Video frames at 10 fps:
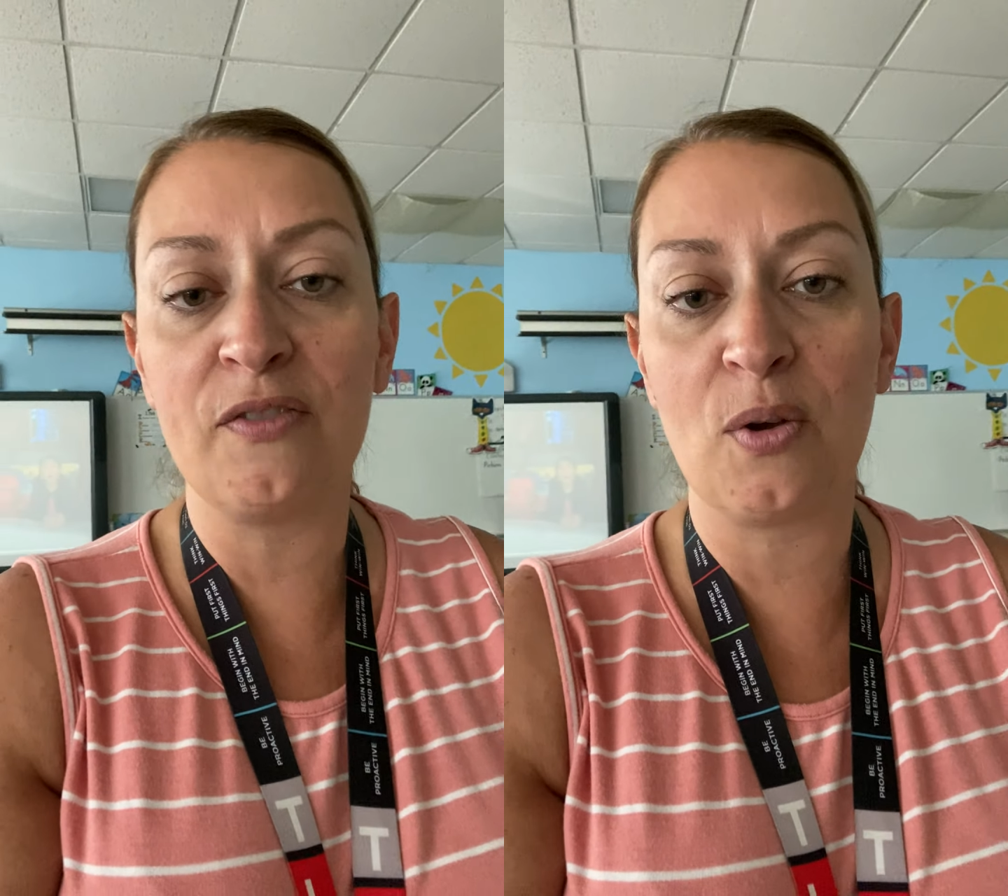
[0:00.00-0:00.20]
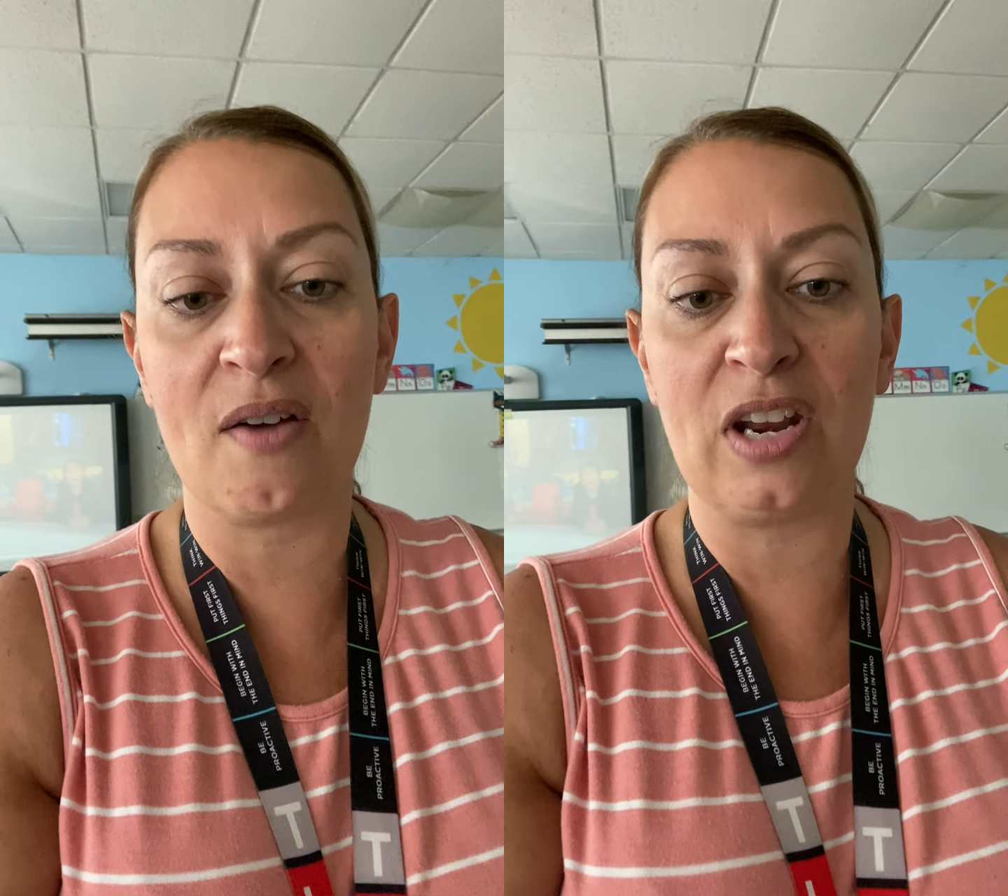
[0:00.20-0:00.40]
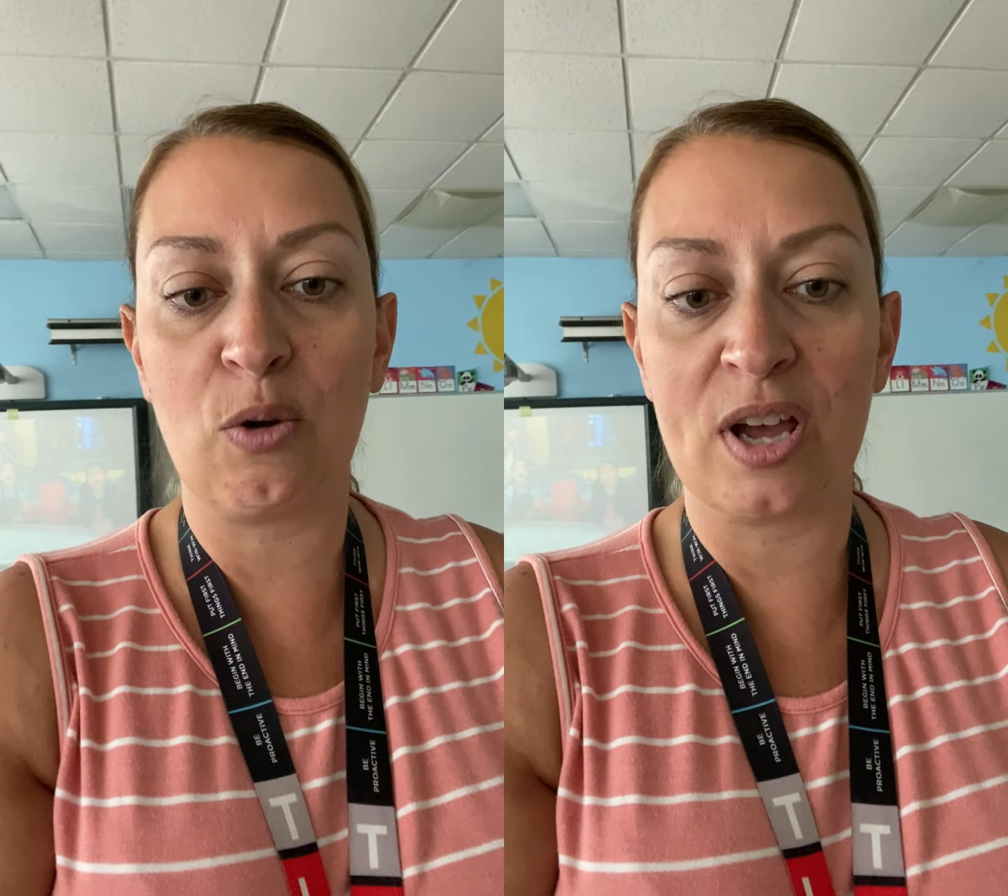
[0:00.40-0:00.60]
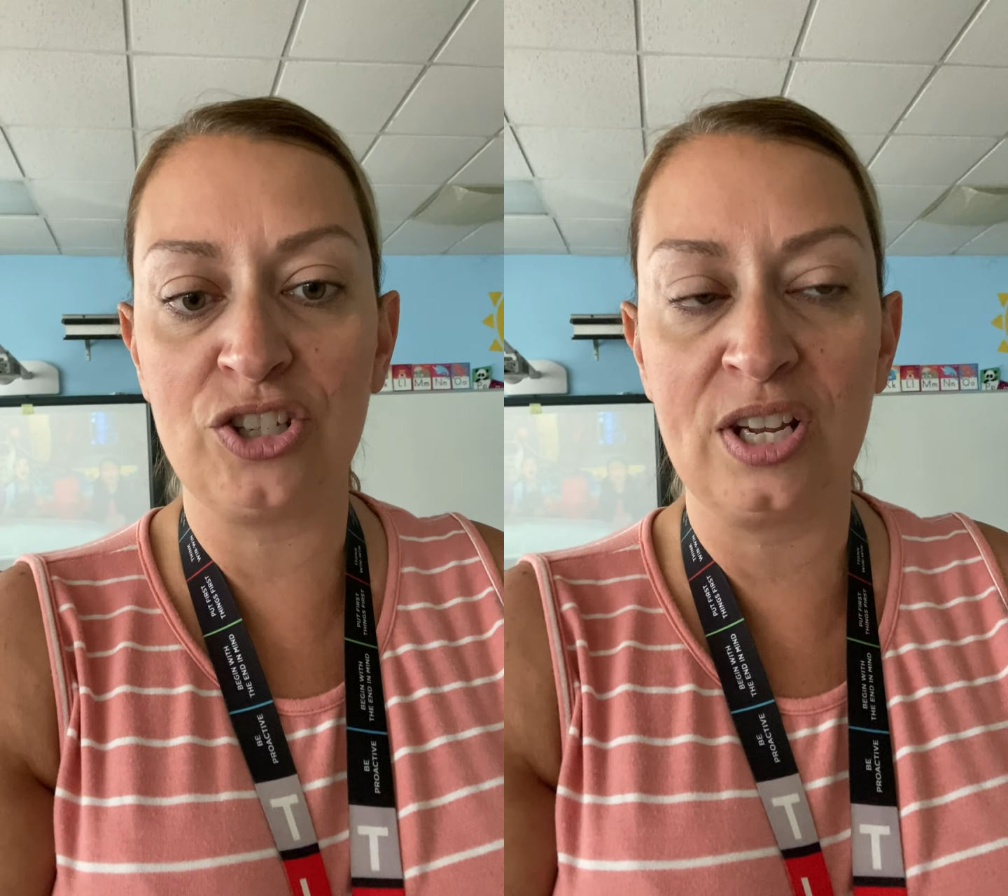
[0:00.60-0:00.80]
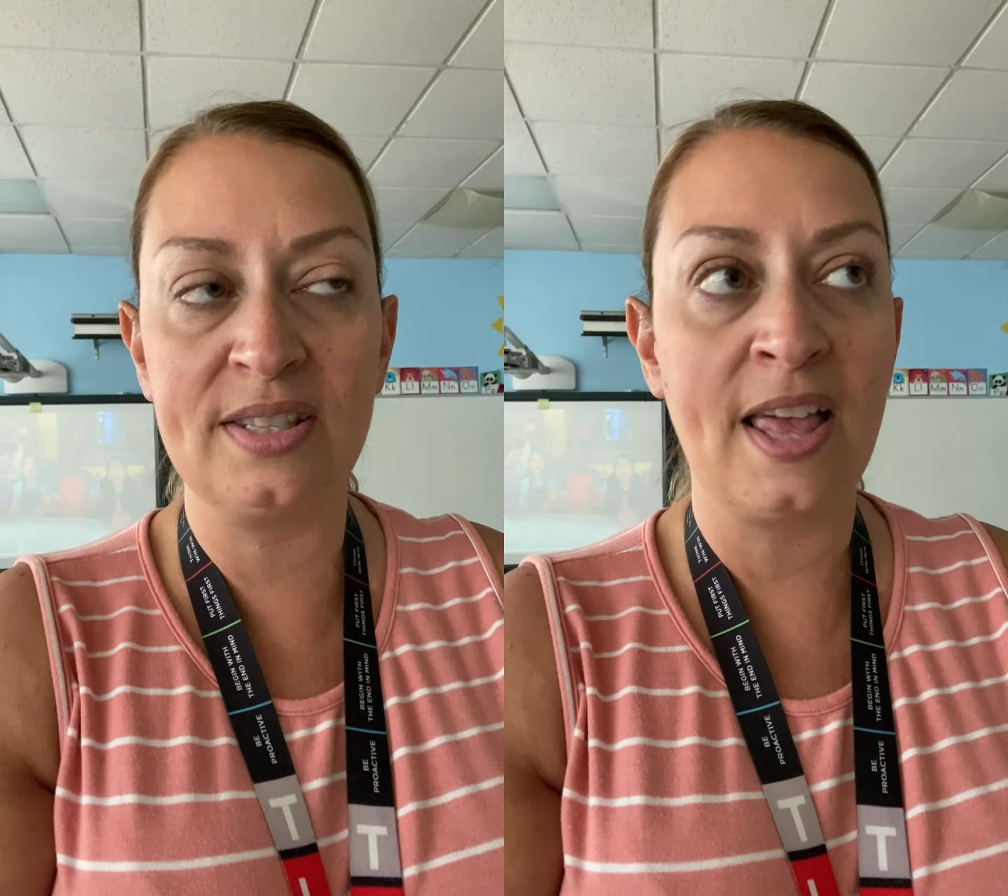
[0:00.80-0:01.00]
if you have any
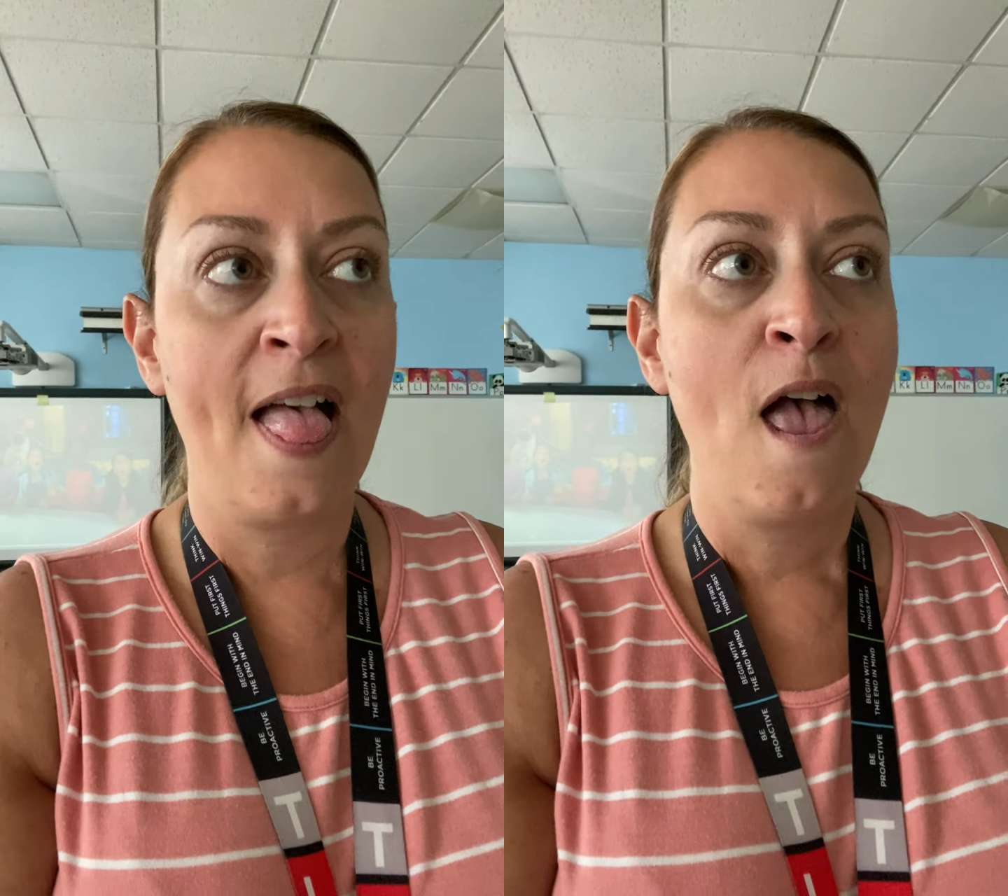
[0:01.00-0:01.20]
questions.